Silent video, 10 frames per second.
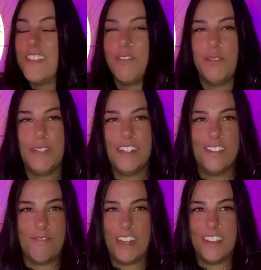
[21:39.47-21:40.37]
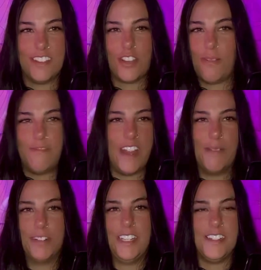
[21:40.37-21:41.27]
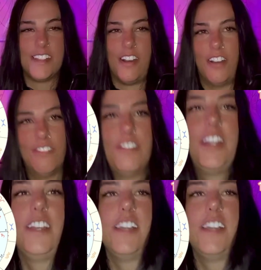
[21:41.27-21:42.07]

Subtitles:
they would have been one of the top families of